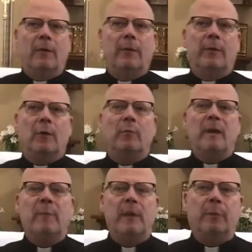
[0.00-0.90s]
there will be
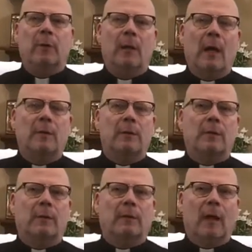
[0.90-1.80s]
people around to
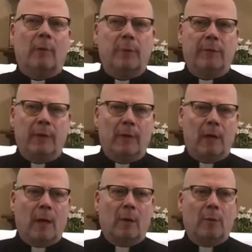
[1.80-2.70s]
sort of help you figure
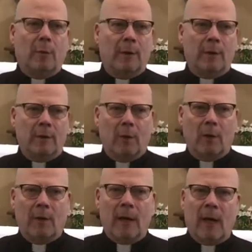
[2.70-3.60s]
out where to
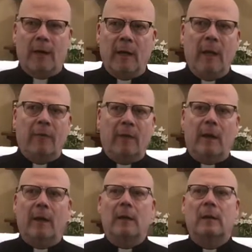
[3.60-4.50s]
go and how to get
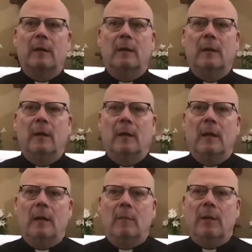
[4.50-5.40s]
there.
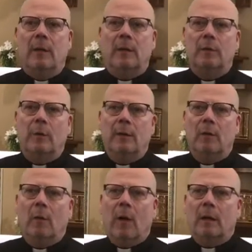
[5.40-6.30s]
Because when you
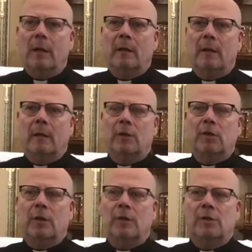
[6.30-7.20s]
walk into the
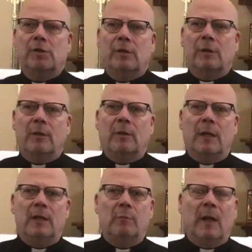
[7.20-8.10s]
church,
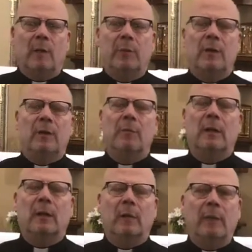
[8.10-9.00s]
things might appear to be a
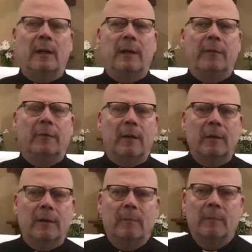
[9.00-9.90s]
little bit different.
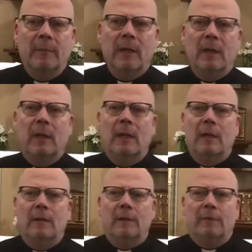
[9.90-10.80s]

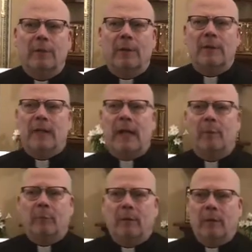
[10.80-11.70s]
For
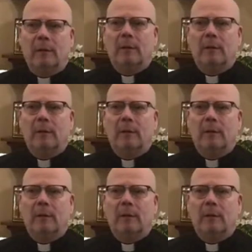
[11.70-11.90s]
example,